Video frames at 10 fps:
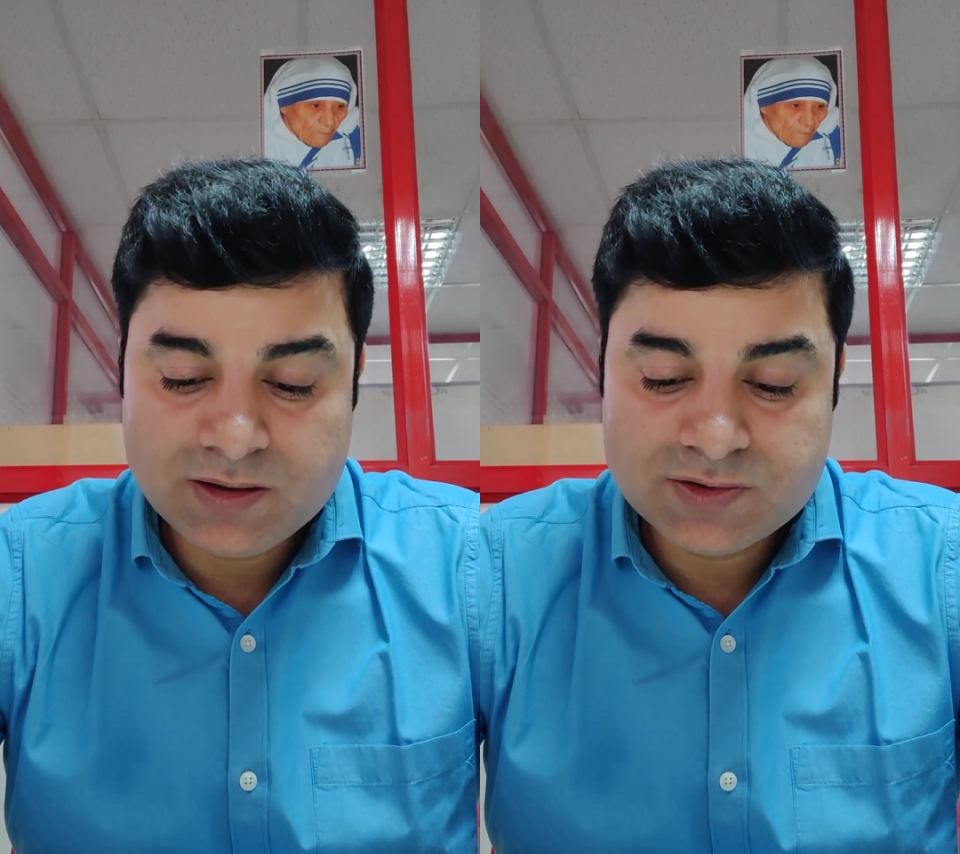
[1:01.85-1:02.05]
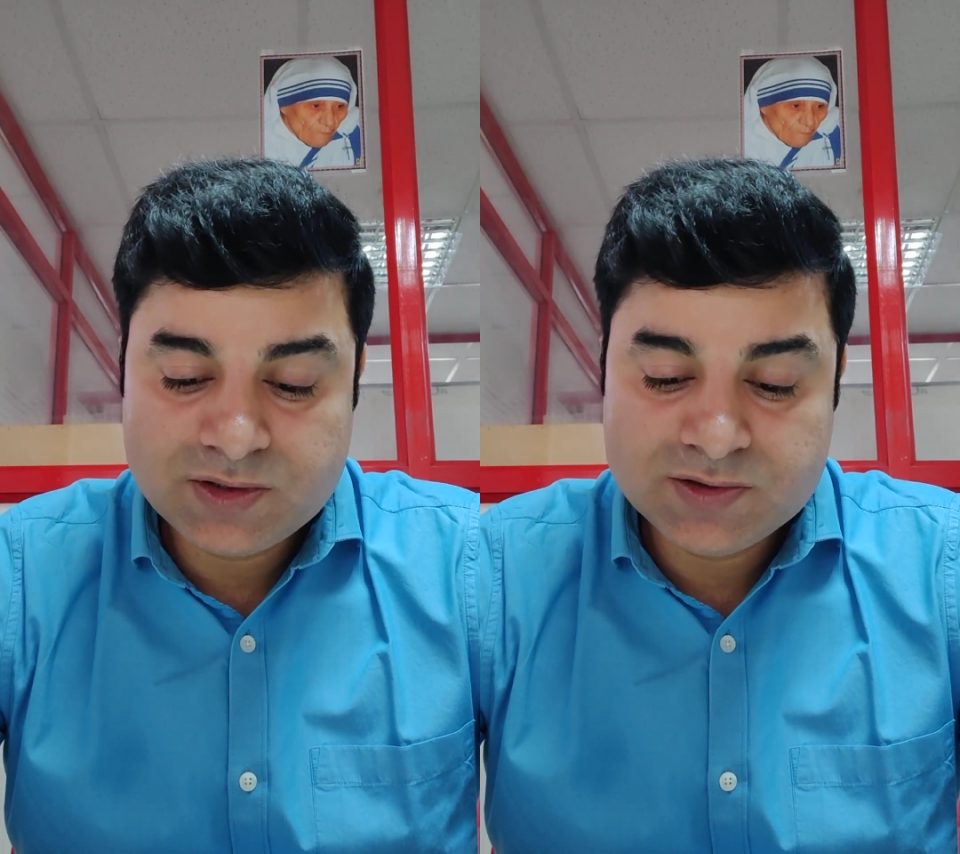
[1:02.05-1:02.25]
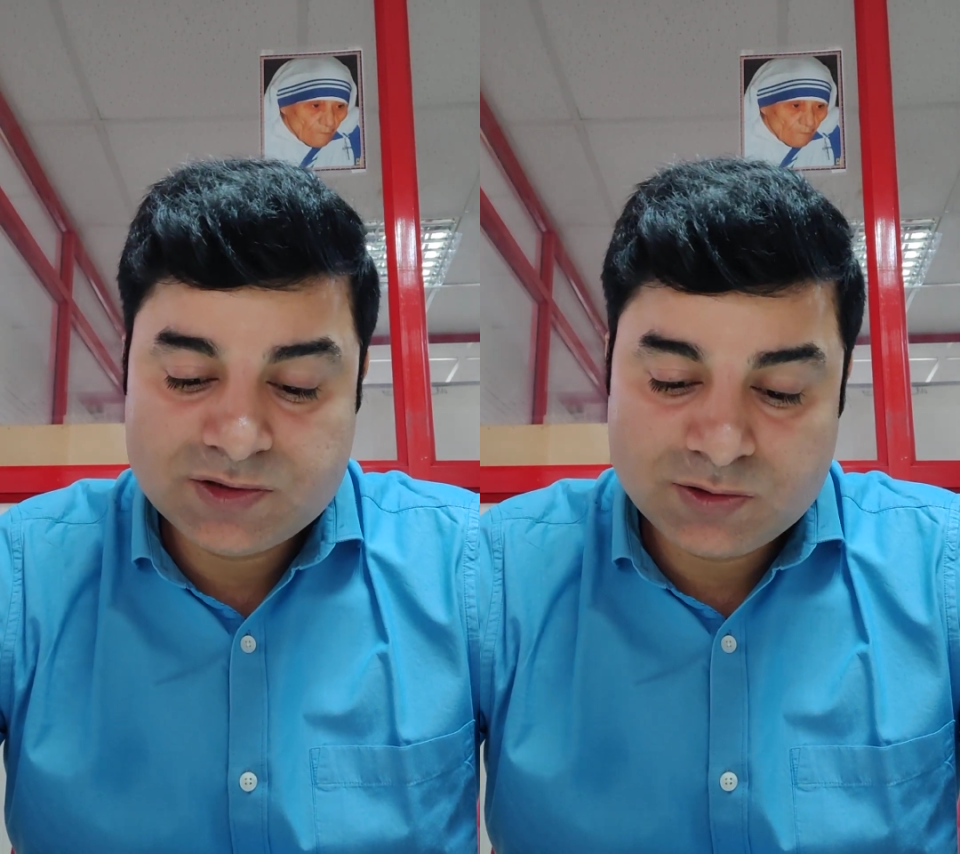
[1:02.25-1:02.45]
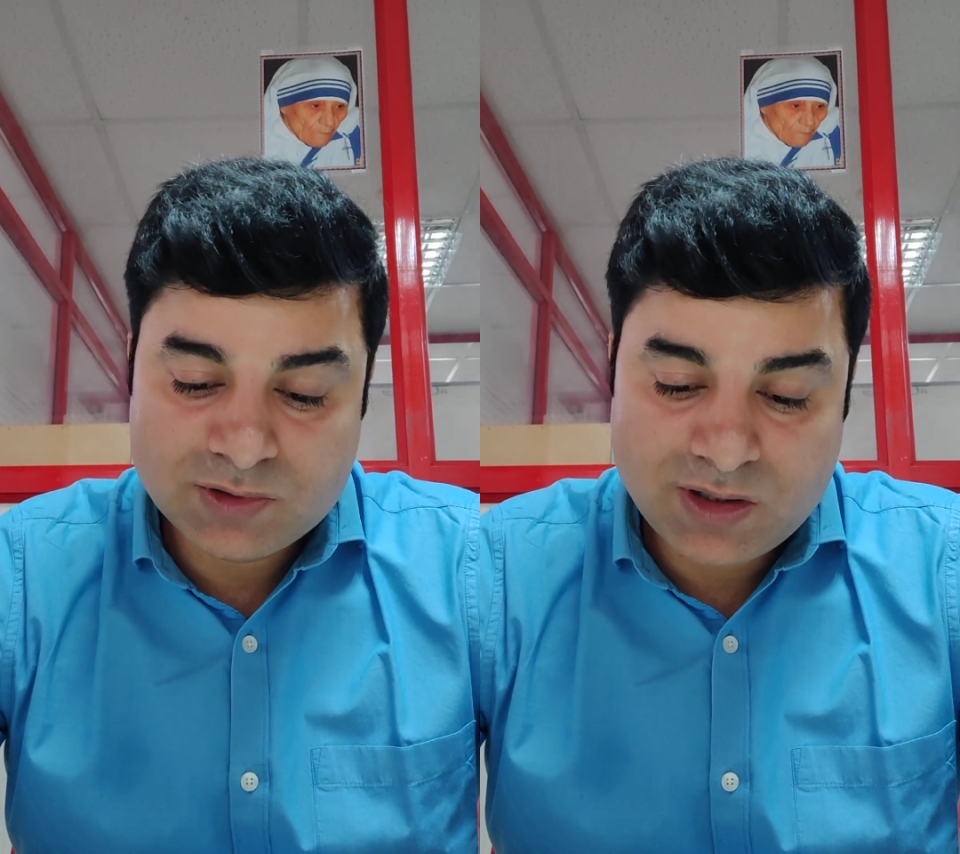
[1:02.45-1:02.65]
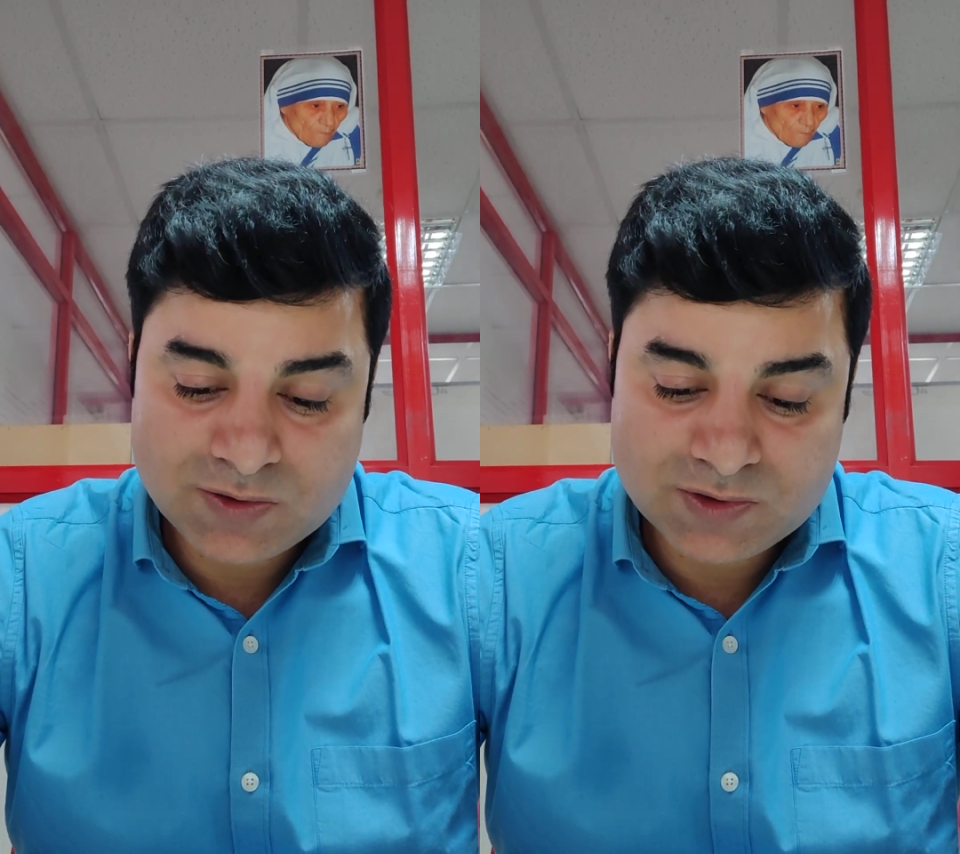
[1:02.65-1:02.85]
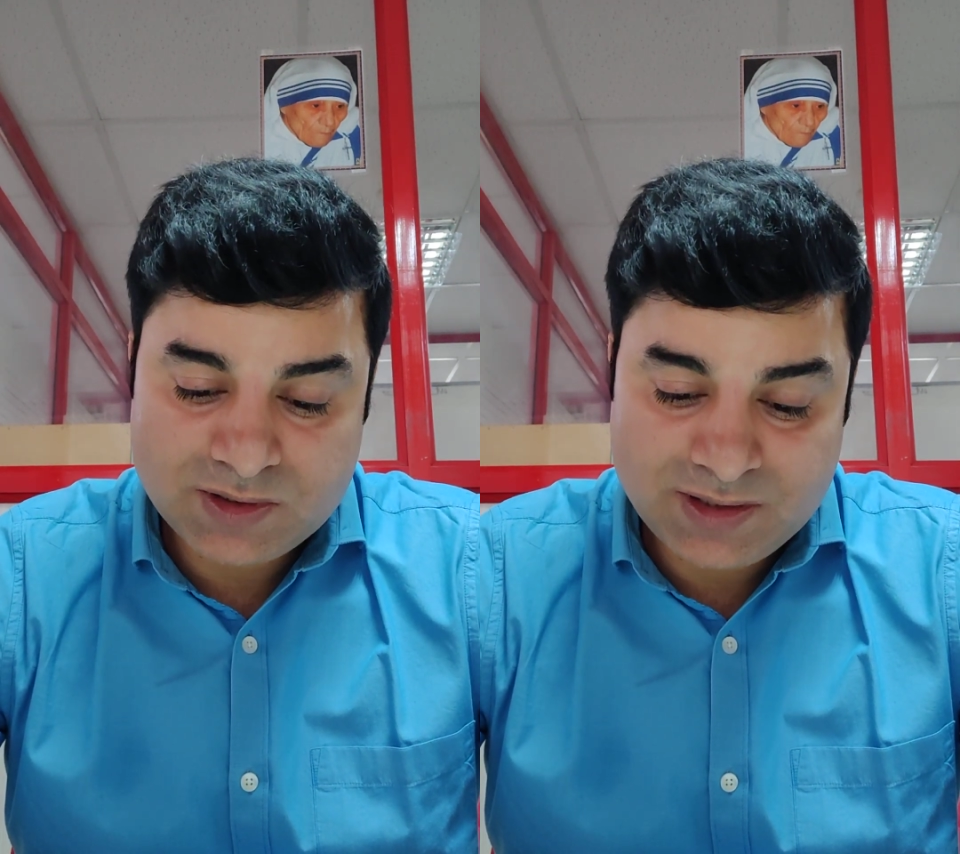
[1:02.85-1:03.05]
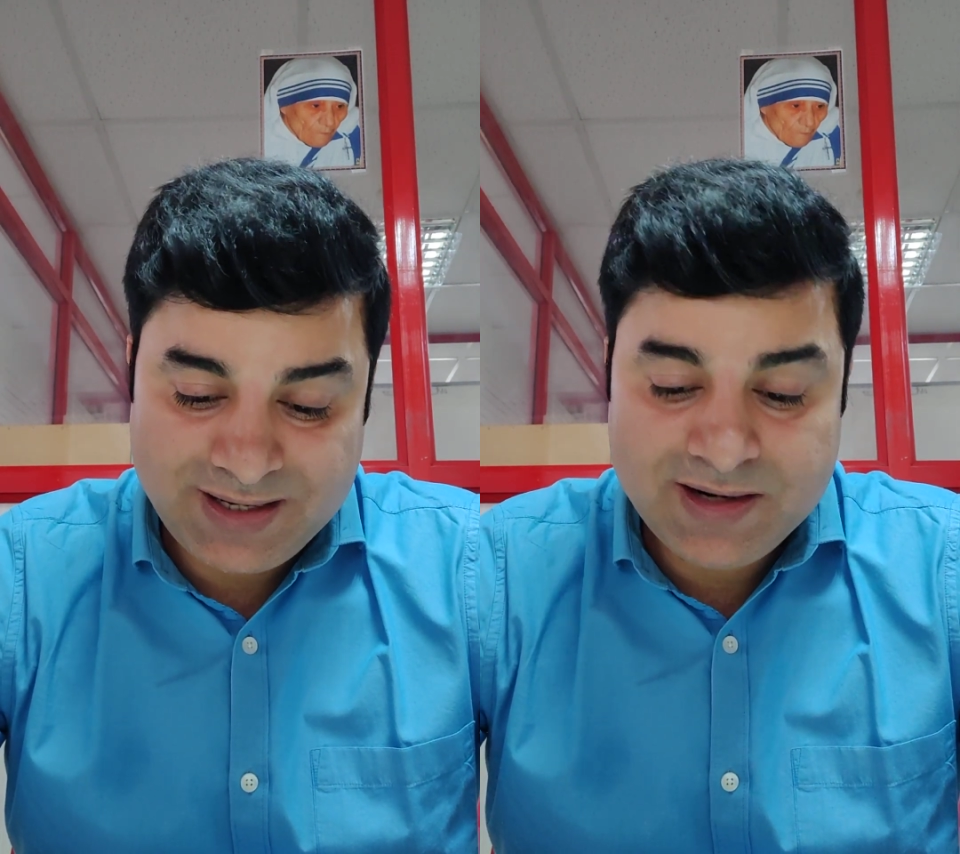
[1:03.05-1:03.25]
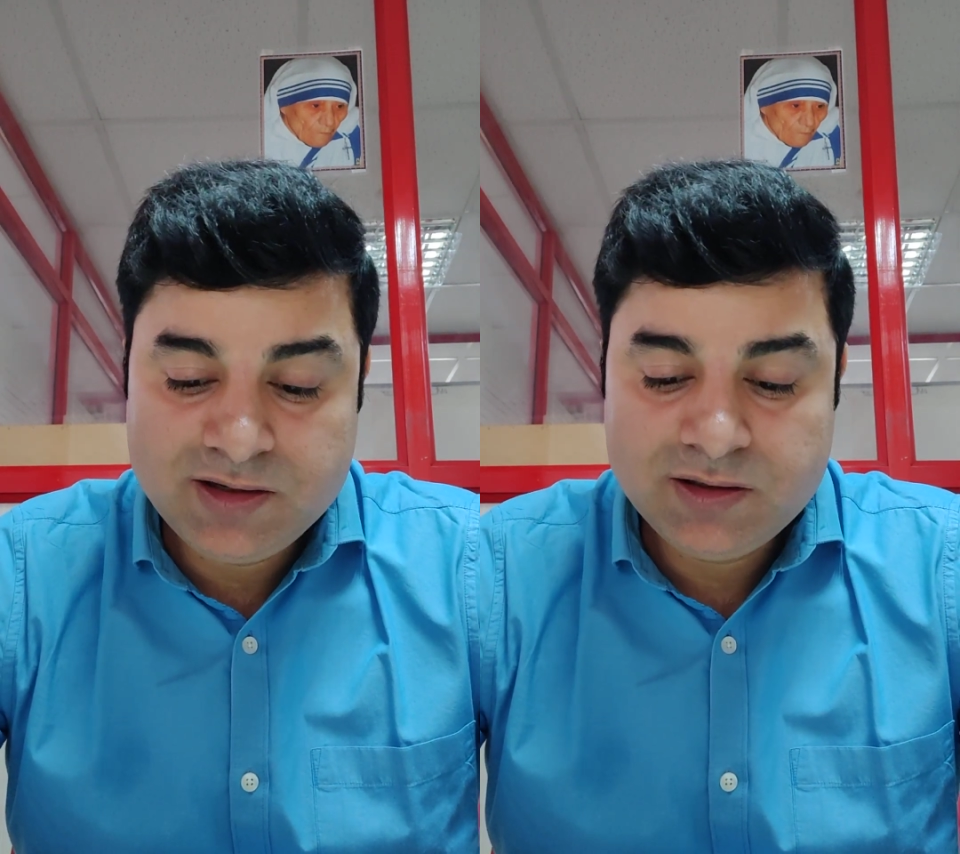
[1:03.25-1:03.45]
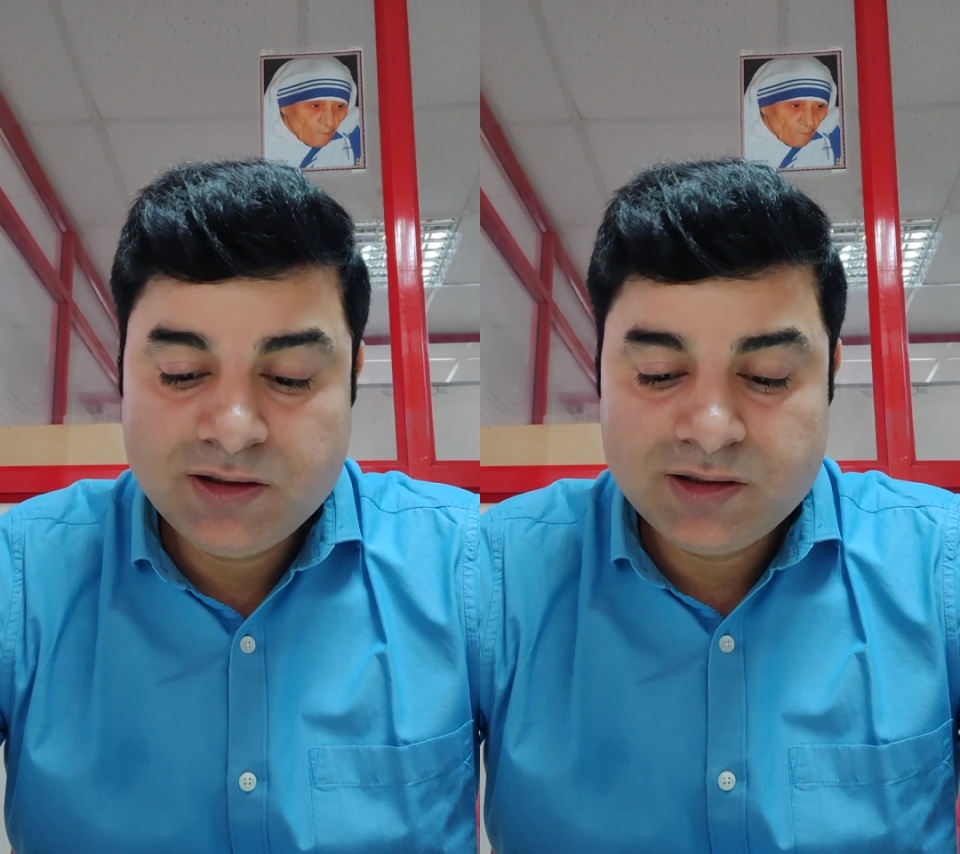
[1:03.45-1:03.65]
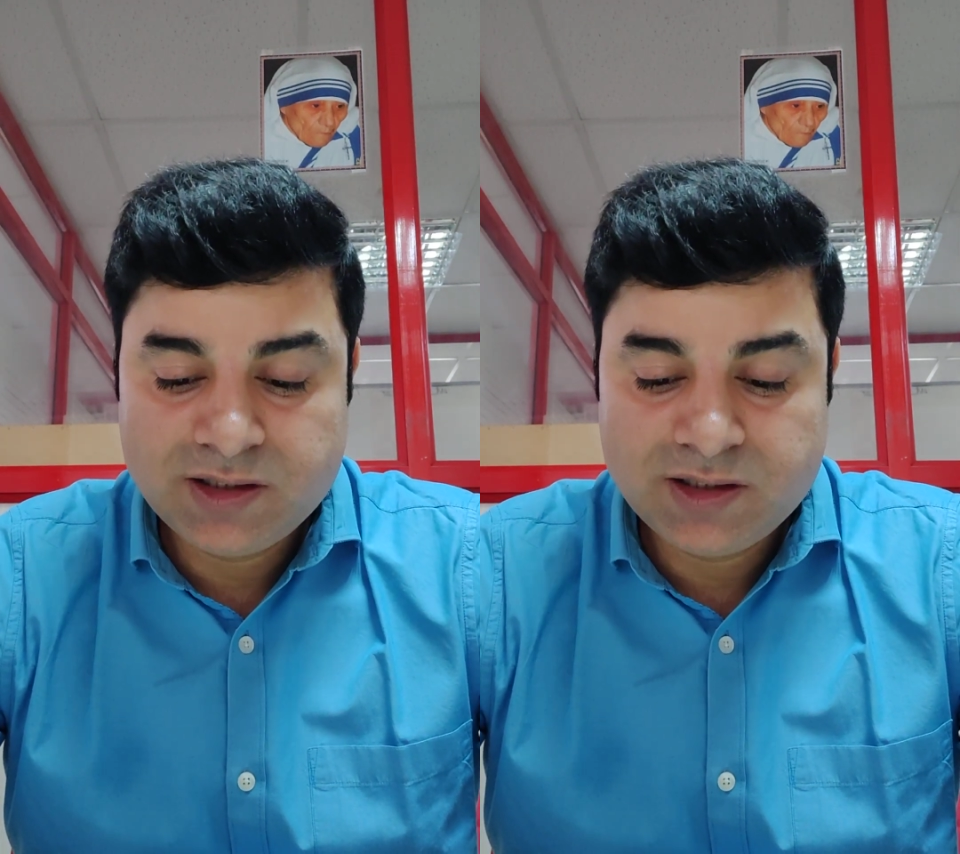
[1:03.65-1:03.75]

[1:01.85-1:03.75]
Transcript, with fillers: since 2010